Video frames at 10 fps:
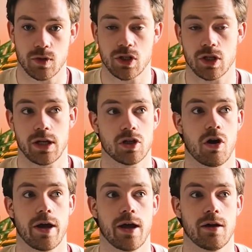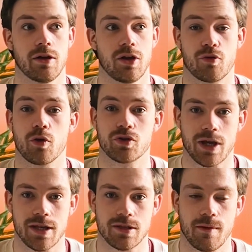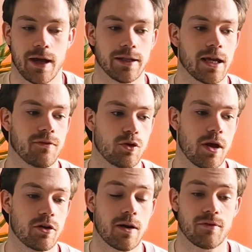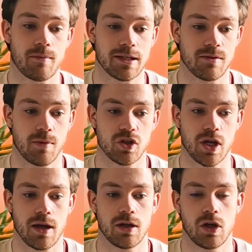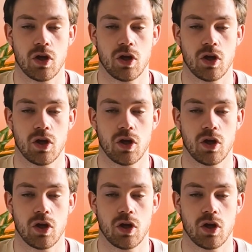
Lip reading: which is an entire process. And again, if you don't have a massive budget